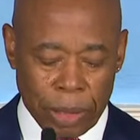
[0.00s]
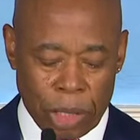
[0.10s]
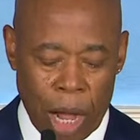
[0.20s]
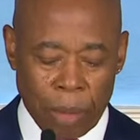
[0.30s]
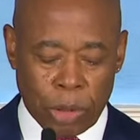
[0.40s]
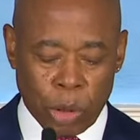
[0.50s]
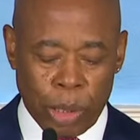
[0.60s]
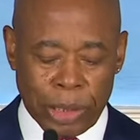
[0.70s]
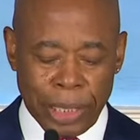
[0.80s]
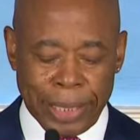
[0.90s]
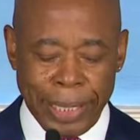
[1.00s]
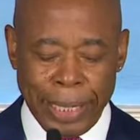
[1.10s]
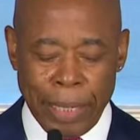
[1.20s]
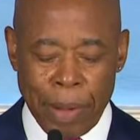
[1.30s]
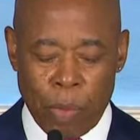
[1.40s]
Tom joins a
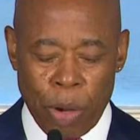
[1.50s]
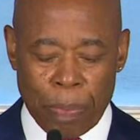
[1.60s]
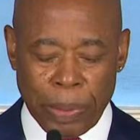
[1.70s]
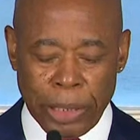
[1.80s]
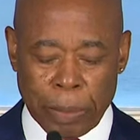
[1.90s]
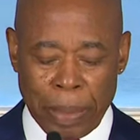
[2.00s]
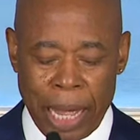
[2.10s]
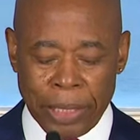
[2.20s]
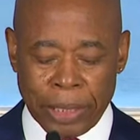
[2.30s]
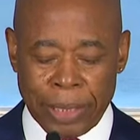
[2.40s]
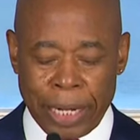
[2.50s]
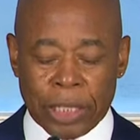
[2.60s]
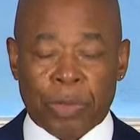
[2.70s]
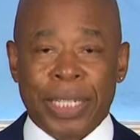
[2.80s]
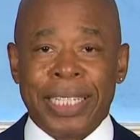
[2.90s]
team at one police plaza that
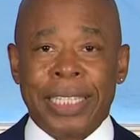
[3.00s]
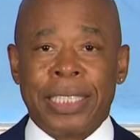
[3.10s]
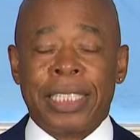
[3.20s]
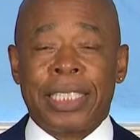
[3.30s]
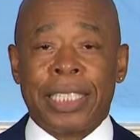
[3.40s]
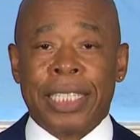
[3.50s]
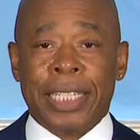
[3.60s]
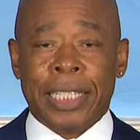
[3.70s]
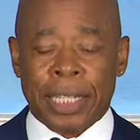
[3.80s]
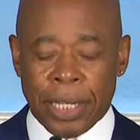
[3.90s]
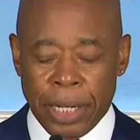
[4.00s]
is relentlessly